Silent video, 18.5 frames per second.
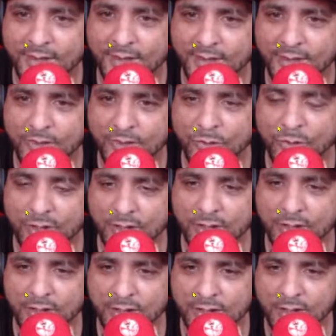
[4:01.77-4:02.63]
You're a
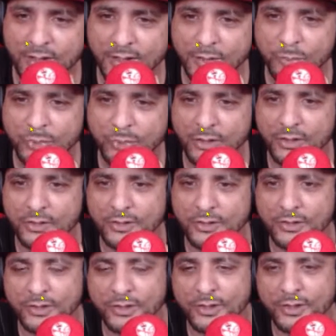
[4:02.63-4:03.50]
good kid, bro.
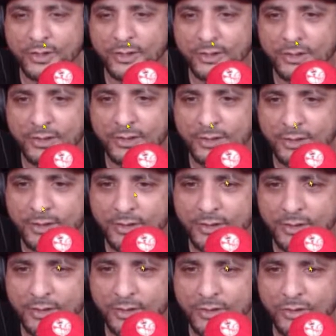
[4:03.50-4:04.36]
You heard?
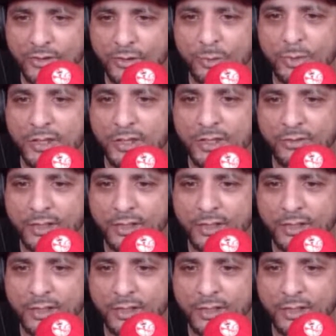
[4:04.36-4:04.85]
You believe in